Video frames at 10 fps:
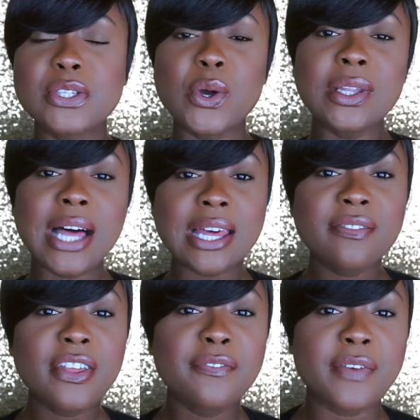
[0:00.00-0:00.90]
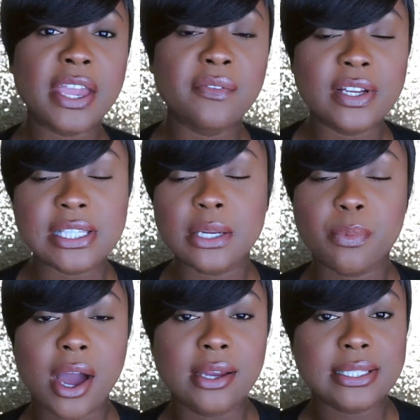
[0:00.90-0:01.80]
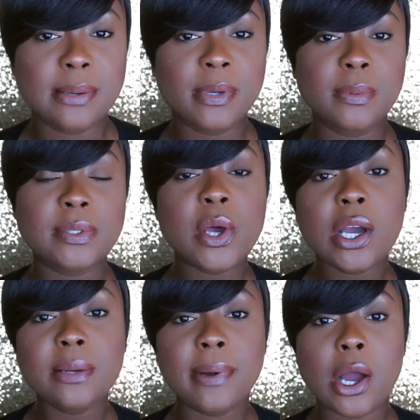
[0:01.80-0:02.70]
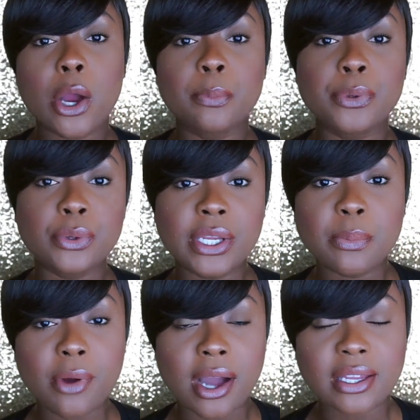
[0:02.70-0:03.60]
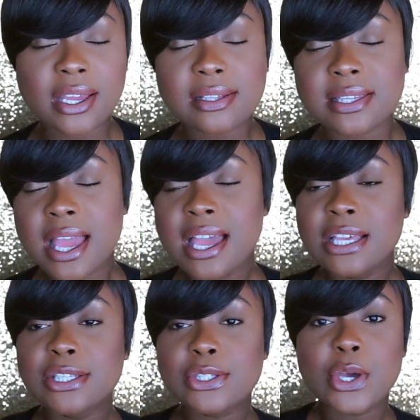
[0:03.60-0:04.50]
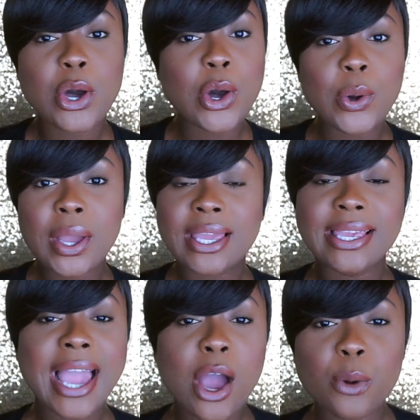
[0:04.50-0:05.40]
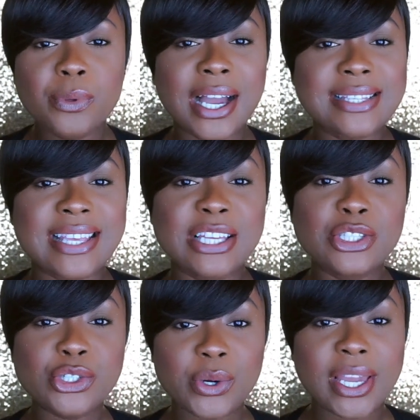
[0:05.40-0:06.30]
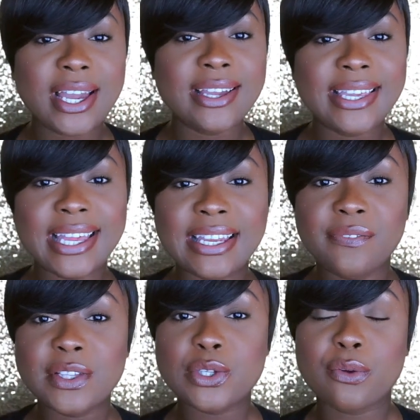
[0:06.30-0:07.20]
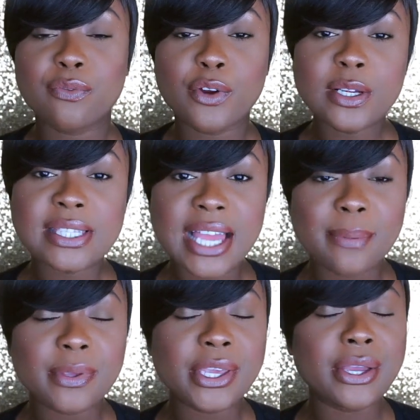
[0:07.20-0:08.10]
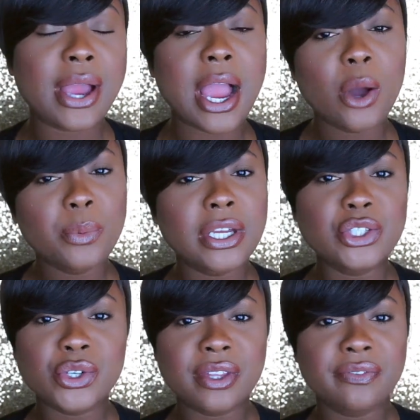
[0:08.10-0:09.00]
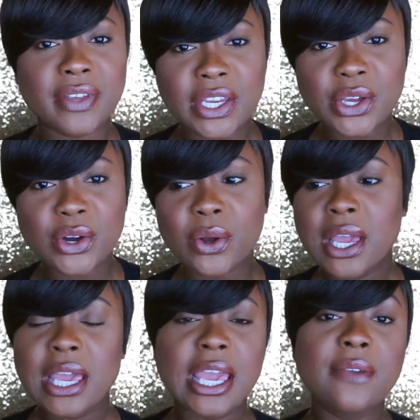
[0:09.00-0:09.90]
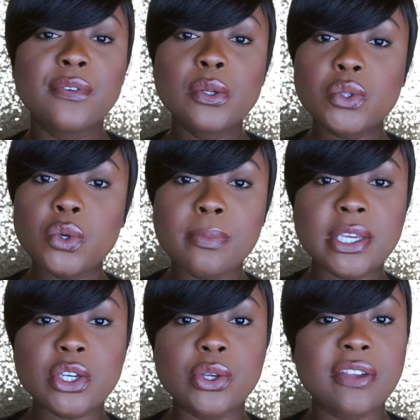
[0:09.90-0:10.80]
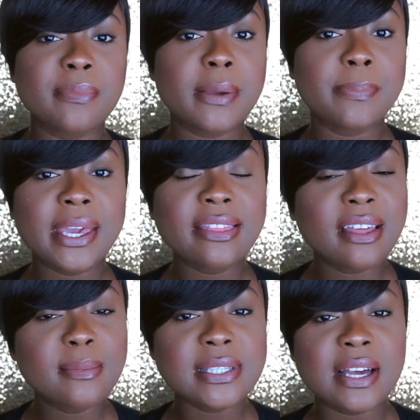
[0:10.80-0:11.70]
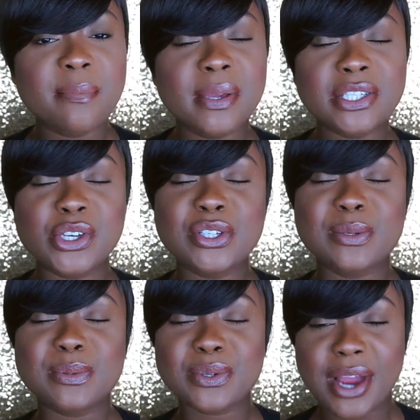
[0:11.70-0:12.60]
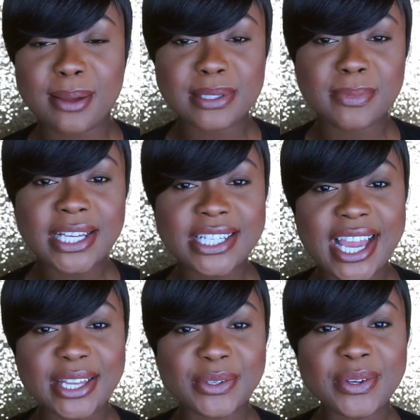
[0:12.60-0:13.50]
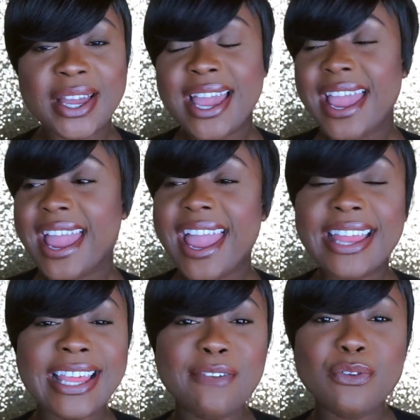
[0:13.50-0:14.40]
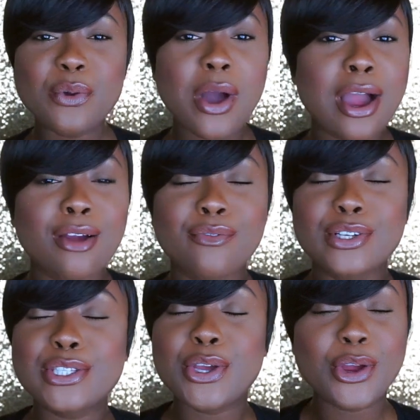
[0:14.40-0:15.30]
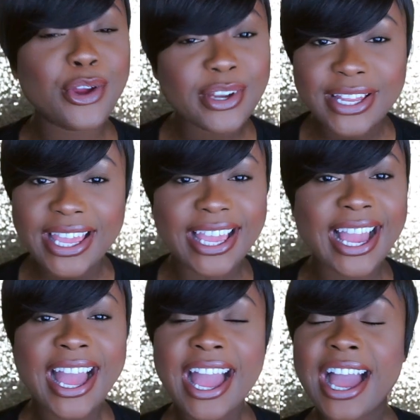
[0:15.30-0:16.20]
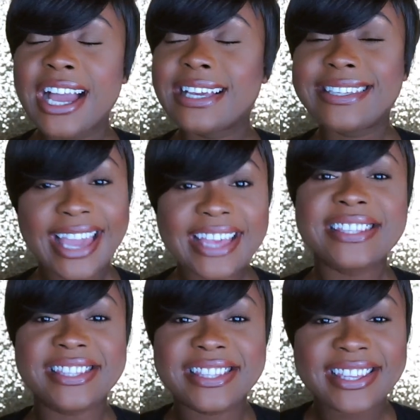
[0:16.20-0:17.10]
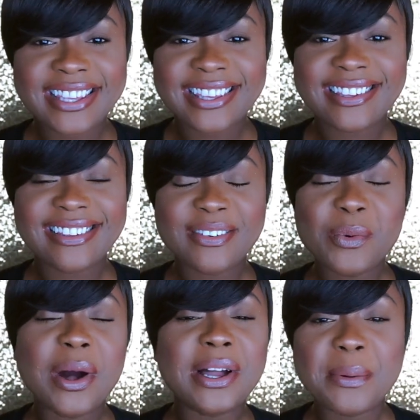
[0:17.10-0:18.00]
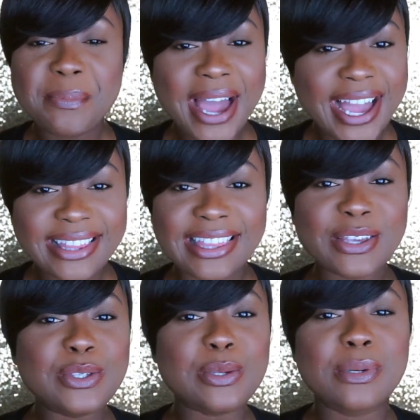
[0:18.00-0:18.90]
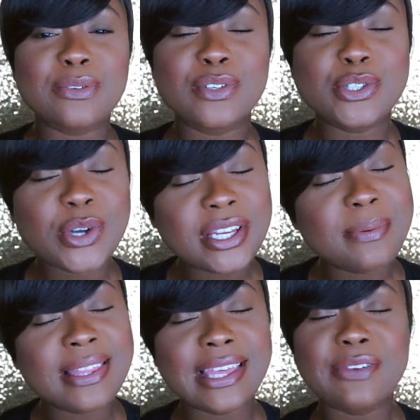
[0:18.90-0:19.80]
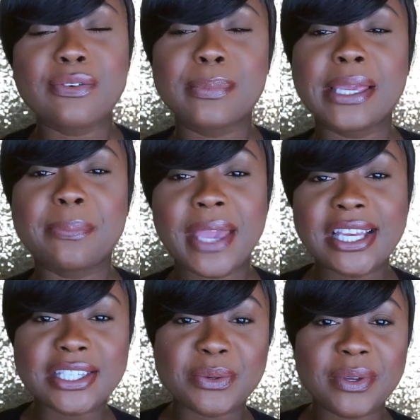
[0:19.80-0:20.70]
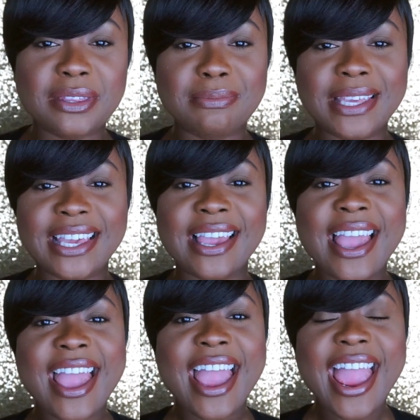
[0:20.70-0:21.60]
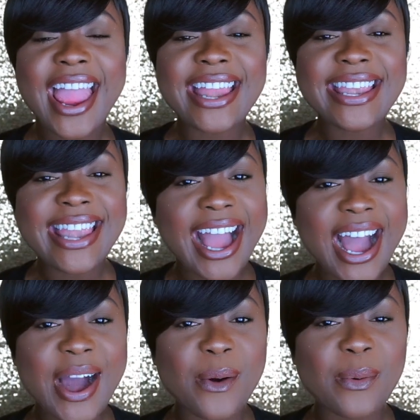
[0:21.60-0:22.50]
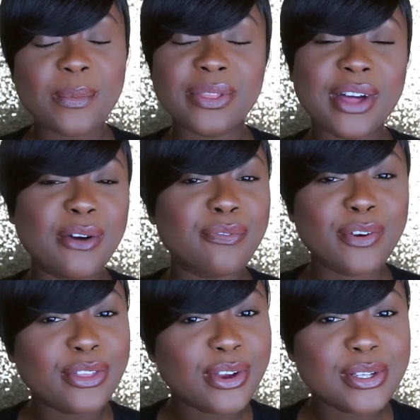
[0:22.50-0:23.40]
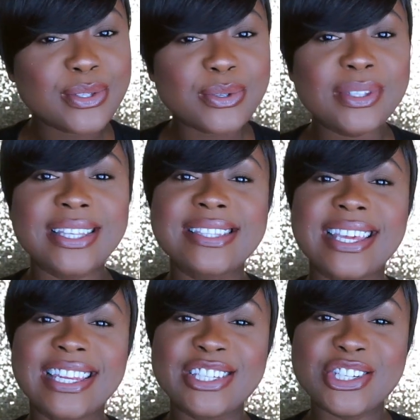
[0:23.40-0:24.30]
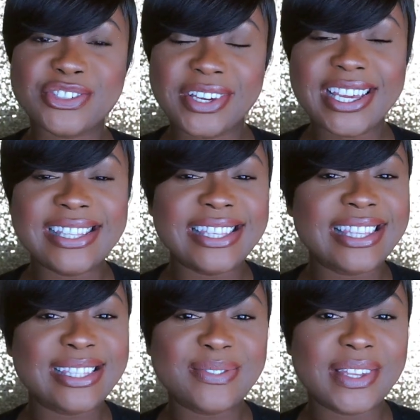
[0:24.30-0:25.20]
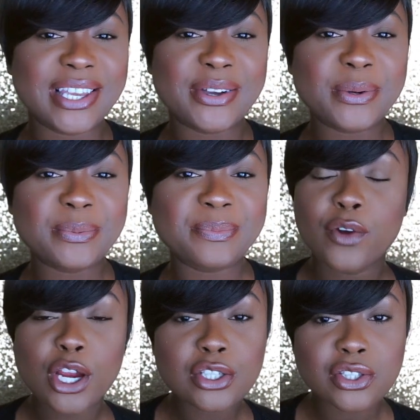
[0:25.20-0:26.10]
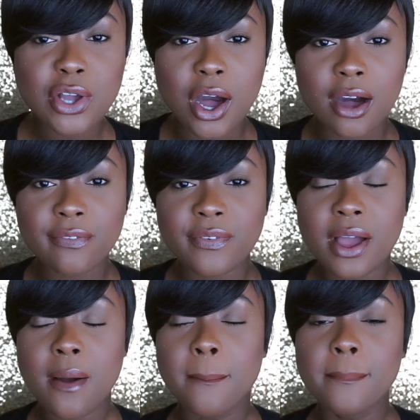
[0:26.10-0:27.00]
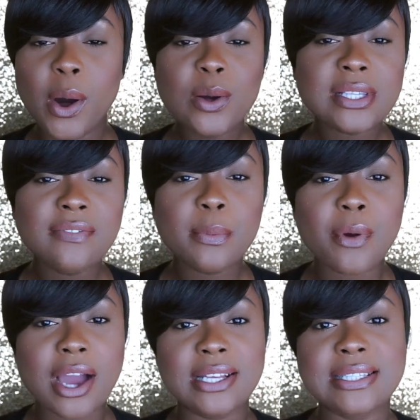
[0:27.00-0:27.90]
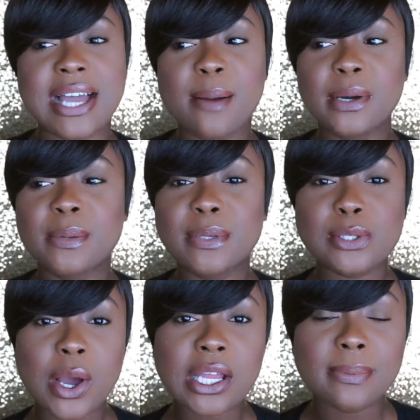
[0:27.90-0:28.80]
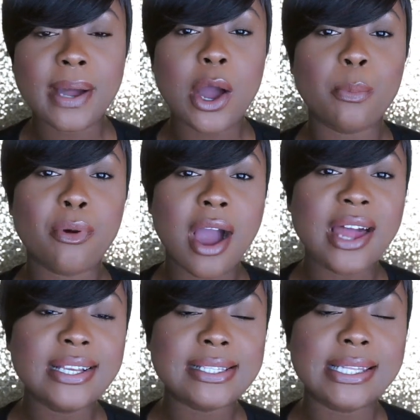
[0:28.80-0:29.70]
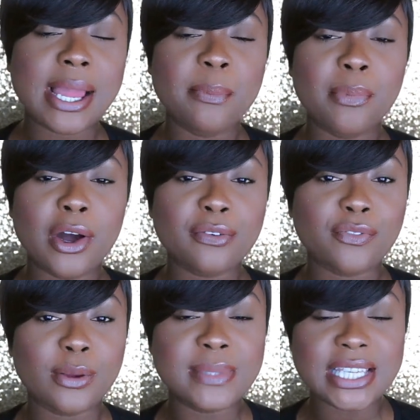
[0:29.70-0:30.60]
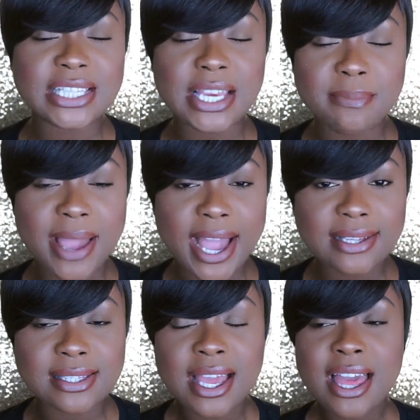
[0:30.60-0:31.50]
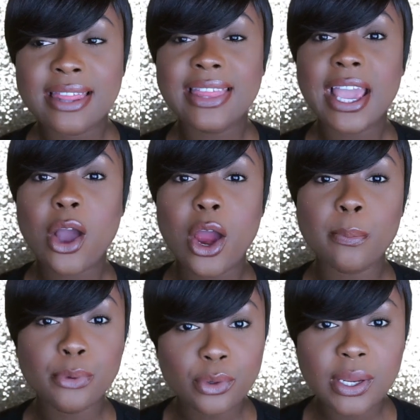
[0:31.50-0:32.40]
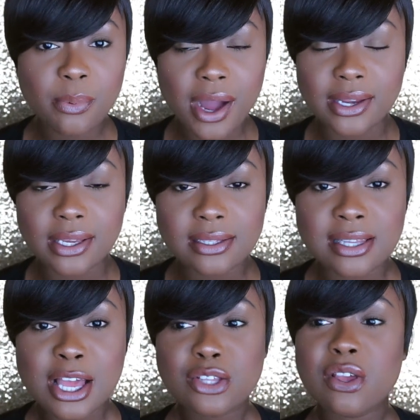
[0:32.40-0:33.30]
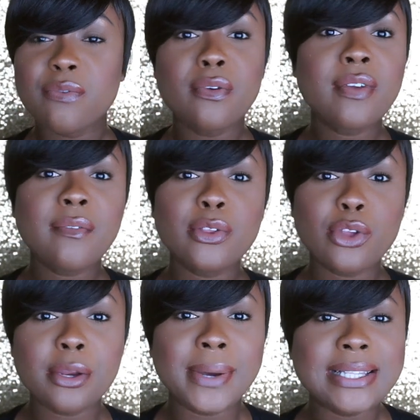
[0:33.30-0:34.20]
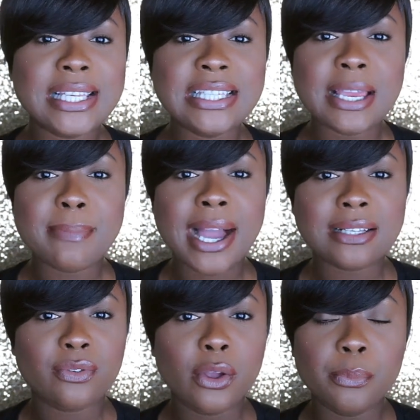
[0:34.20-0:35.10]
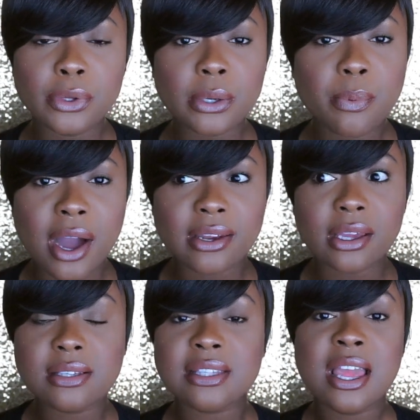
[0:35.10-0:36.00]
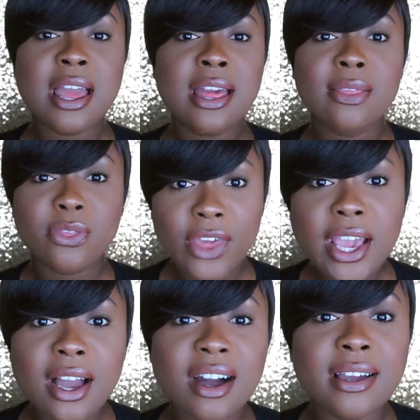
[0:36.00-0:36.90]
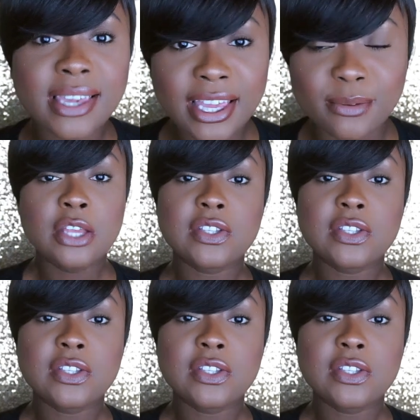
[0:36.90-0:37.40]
So a lot of the favorites and the products I'm going to be talking about are beauty products. So yeah, I hope you guys enjoy. Again, if it's your first time here, I hope you enjoy the video. If you do, make sure you give me a big thumbs up. Make sure you subscribe to my channel. And if you are a returning guest welcome back. Thank you so much for joining me. Thank you for being patient with me. And now, without further ado, let's get in straight into this video. First off, most of the products that I'm going to be talking about are products that I bought from TJ Maxx. They are beauty products. So if you've never thought about TJ Maxx for your beauty products, think again.